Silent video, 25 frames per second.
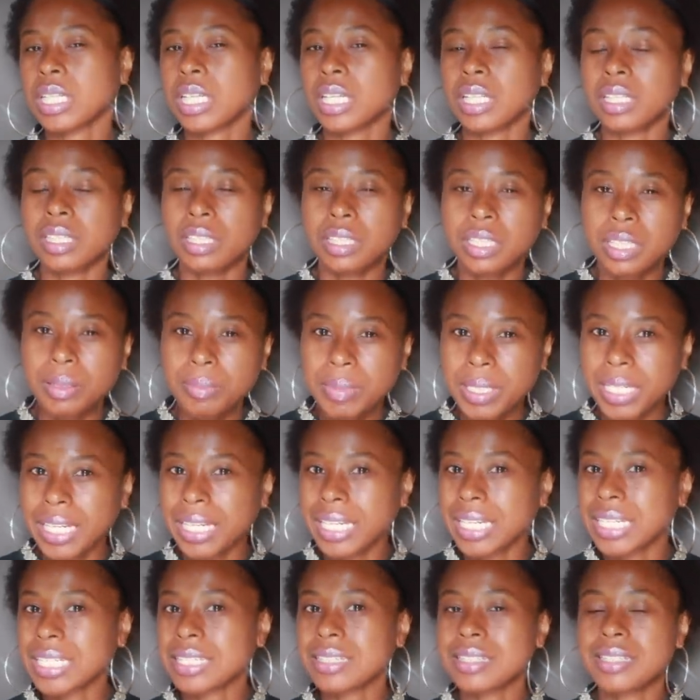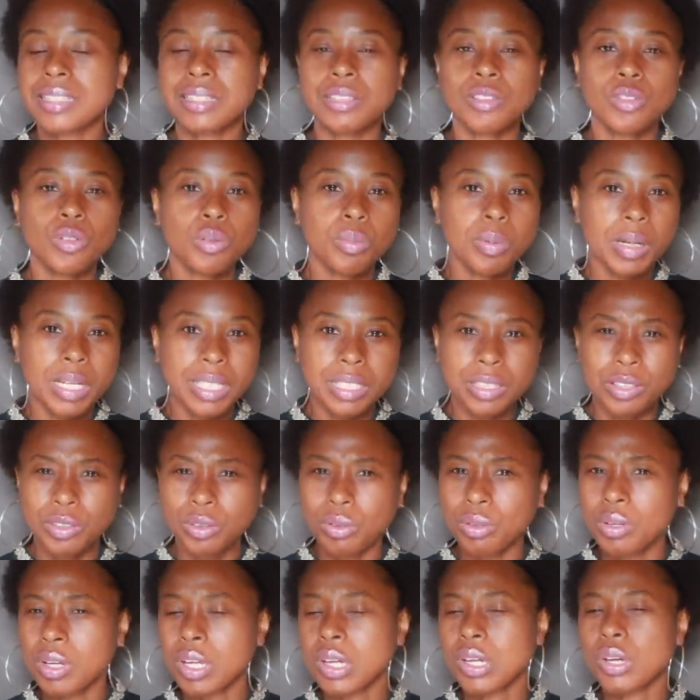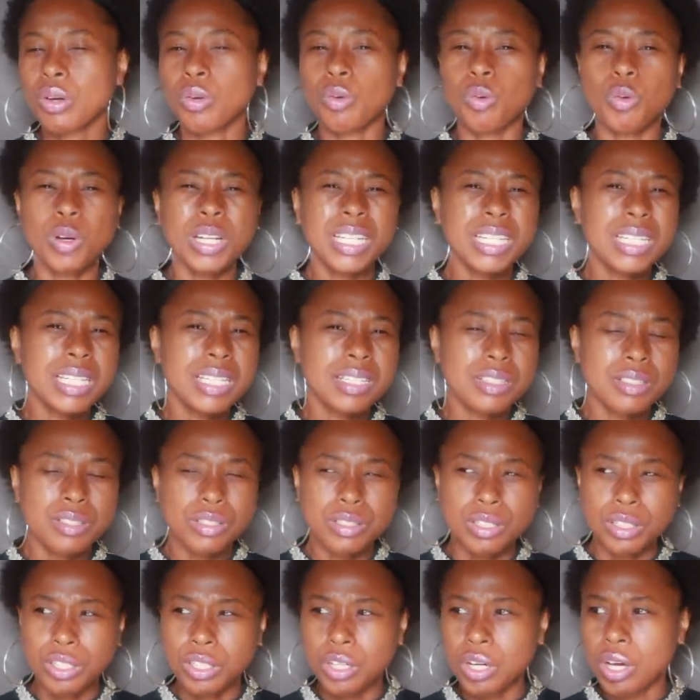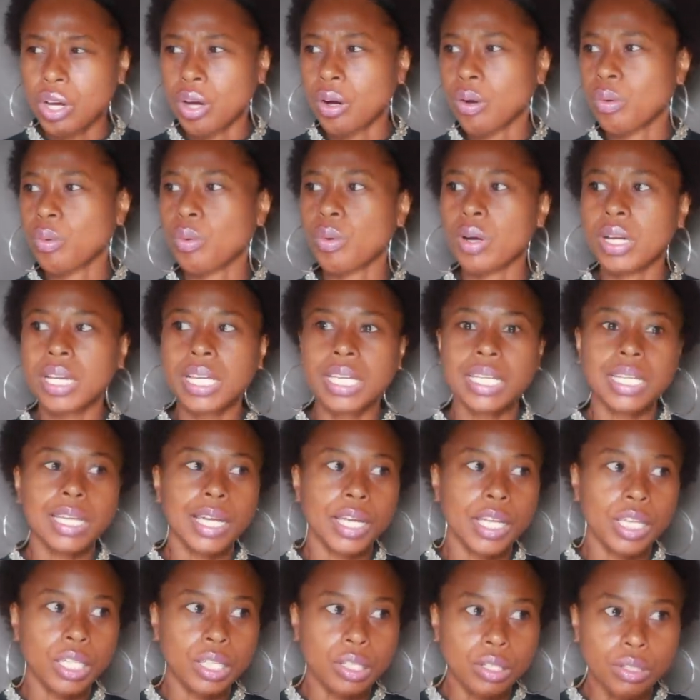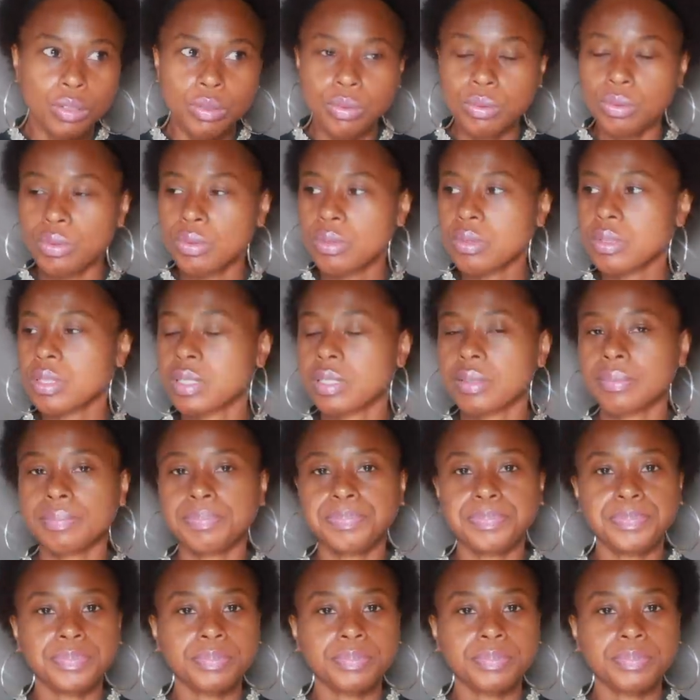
eliminating little by little. What needs to go? What can I use?